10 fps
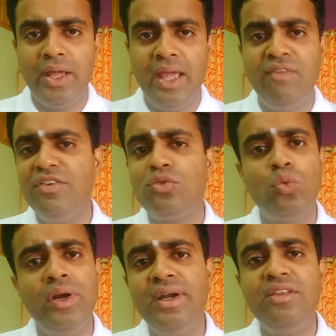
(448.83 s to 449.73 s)
If a
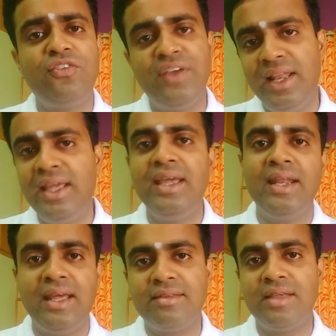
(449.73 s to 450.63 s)
student is failing in
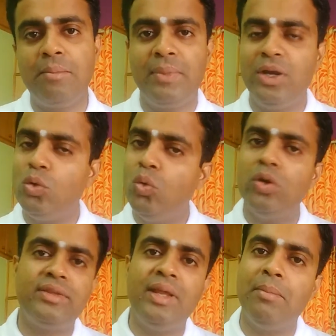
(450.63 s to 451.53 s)
an exam by two
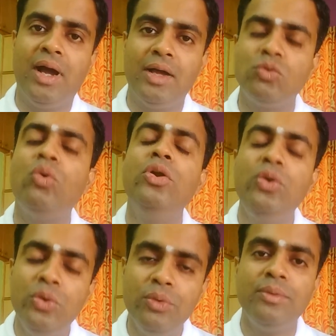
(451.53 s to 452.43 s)
or three marks, what do
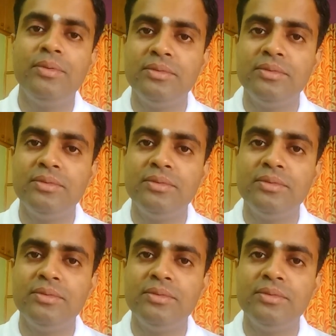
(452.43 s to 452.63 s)
you do?